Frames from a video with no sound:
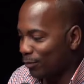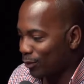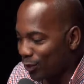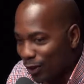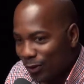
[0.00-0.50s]

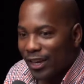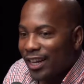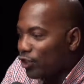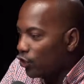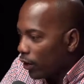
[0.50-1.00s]
Go to
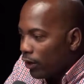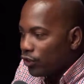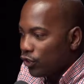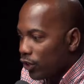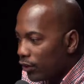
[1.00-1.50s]
any
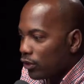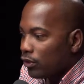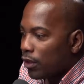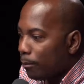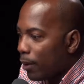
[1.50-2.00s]
church. Church is
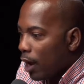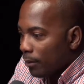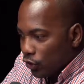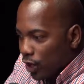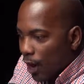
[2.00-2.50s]
the
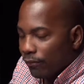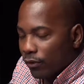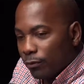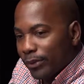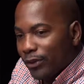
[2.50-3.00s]
barbershop for
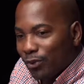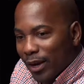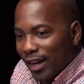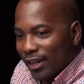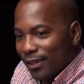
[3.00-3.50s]

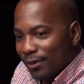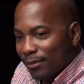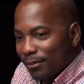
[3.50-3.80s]
spirituality.